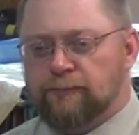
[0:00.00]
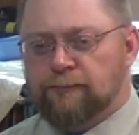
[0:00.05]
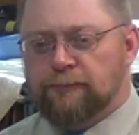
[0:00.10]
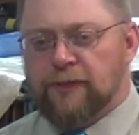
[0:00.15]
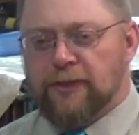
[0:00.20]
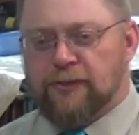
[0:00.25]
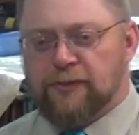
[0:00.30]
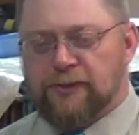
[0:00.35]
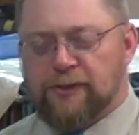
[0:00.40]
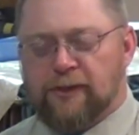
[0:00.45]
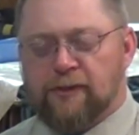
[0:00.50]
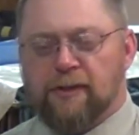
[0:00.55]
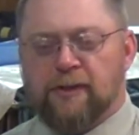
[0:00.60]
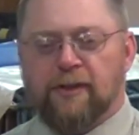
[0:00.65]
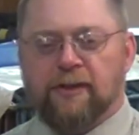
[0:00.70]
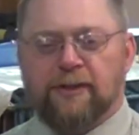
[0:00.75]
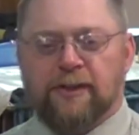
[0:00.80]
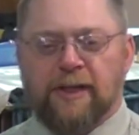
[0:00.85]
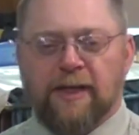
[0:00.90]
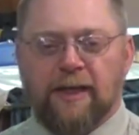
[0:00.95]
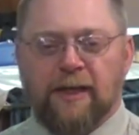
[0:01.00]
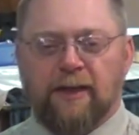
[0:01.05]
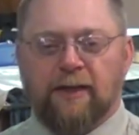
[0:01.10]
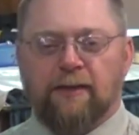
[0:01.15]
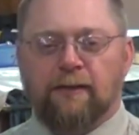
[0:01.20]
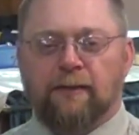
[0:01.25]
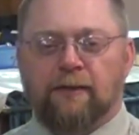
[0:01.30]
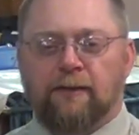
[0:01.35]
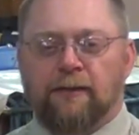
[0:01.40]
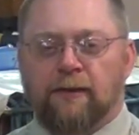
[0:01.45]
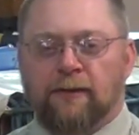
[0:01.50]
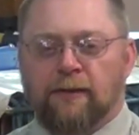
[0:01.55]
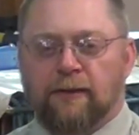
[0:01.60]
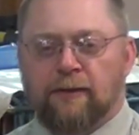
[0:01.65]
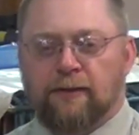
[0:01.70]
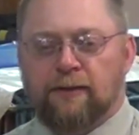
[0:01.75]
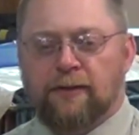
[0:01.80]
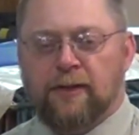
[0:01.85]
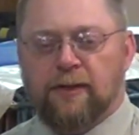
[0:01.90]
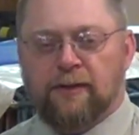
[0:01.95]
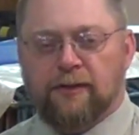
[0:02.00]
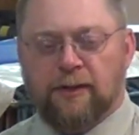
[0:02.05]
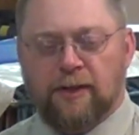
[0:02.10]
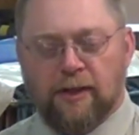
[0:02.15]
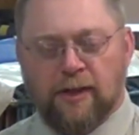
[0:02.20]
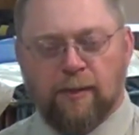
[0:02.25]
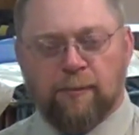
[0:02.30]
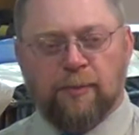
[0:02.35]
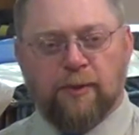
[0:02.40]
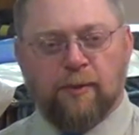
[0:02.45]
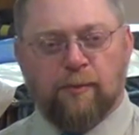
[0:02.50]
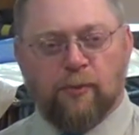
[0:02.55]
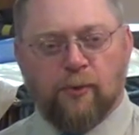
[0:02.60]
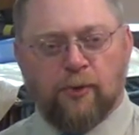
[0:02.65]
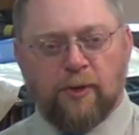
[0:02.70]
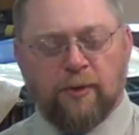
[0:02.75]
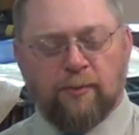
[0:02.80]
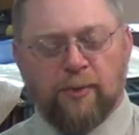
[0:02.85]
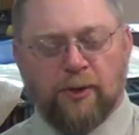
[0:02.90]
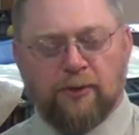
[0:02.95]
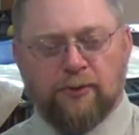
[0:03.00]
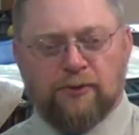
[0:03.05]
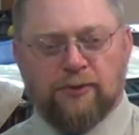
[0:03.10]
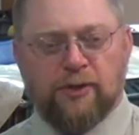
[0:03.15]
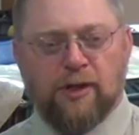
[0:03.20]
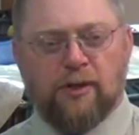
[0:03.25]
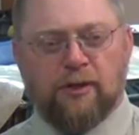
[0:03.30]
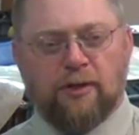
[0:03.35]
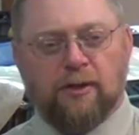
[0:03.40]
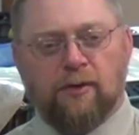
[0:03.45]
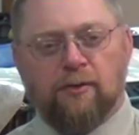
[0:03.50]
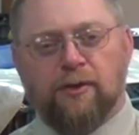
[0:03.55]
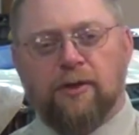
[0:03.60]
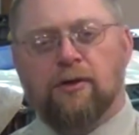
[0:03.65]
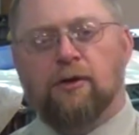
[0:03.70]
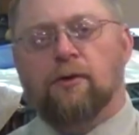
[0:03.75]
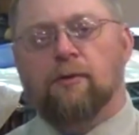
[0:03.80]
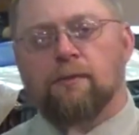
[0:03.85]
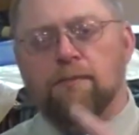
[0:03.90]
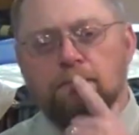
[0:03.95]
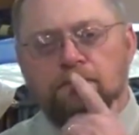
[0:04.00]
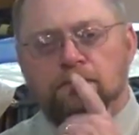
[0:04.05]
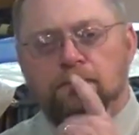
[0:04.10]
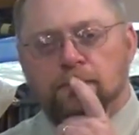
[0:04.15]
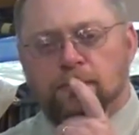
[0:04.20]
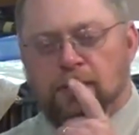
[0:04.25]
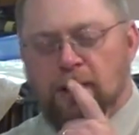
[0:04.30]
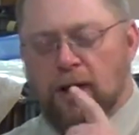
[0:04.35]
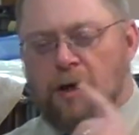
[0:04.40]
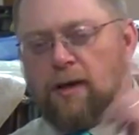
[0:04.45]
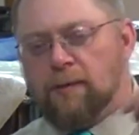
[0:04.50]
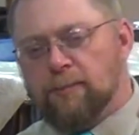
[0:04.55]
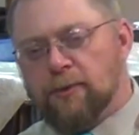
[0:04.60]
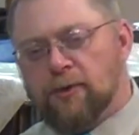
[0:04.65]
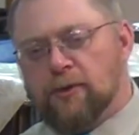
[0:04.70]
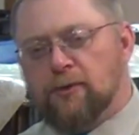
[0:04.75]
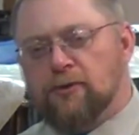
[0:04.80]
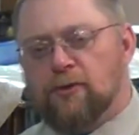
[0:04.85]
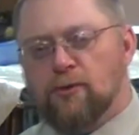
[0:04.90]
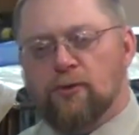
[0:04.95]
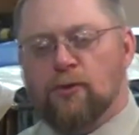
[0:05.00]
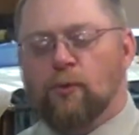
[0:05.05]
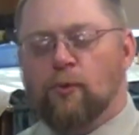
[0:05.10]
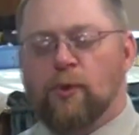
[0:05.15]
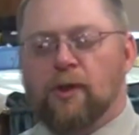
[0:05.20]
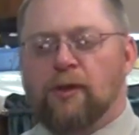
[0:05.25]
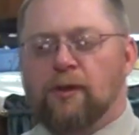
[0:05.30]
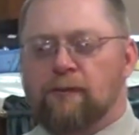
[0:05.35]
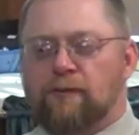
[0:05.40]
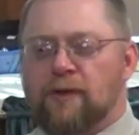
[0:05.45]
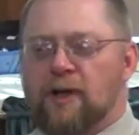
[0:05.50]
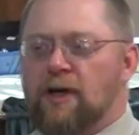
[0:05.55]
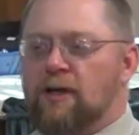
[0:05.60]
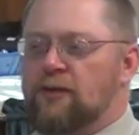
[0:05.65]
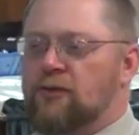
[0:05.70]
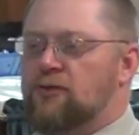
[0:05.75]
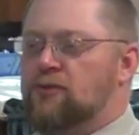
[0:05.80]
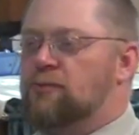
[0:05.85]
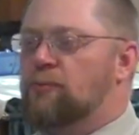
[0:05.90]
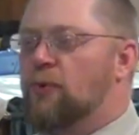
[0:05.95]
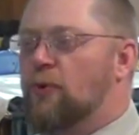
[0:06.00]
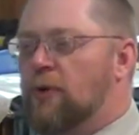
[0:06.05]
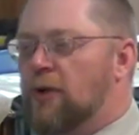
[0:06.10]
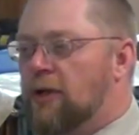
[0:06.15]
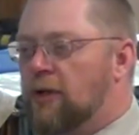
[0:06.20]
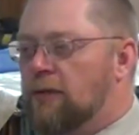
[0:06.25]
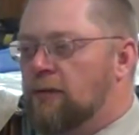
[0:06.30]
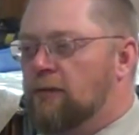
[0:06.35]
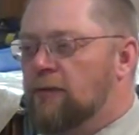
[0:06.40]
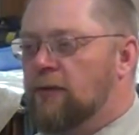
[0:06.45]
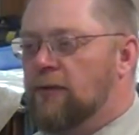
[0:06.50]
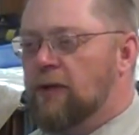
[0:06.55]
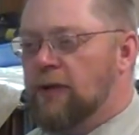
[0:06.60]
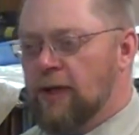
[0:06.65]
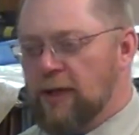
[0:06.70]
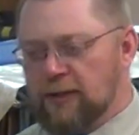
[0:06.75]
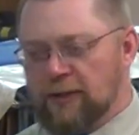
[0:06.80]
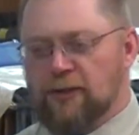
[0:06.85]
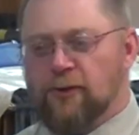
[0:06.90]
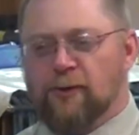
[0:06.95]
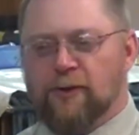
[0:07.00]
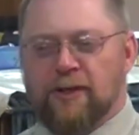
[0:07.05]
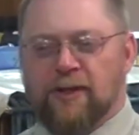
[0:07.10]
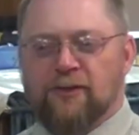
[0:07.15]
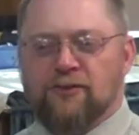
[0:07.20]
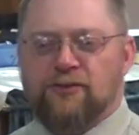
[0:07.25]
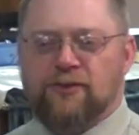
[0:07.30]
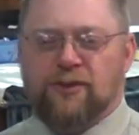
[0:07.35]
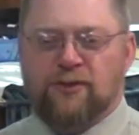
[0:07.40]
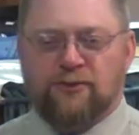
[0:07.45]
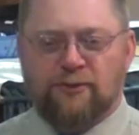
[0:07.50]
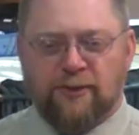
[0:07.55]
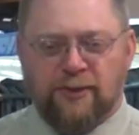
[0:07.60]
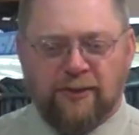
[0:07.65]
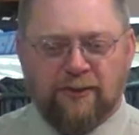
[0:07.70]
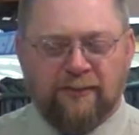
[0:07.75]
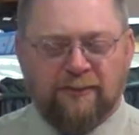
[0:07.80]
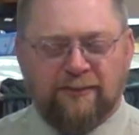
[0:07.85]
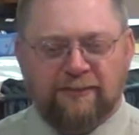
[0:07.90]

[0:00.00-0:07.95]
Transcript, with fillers: The Assyrian king didn't get up in the morning, Brother John, and go, you know, I'm going to do the will of God this morning and go against Israel.